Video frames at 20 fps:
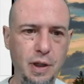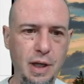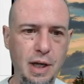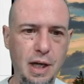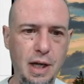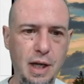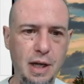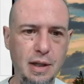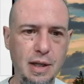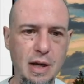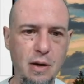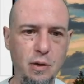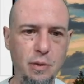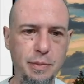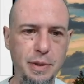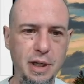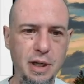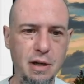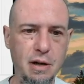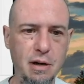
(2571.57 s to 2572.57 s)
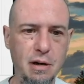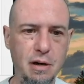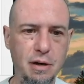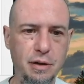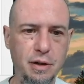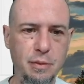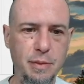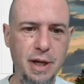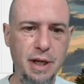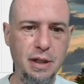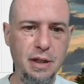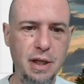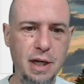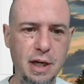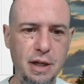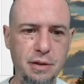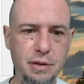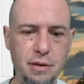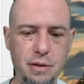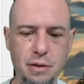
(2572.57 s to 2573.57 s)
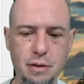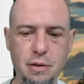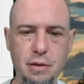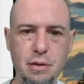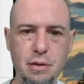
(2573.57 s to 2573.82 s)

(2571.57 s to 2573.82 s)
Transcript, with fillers: and that will be our domain test.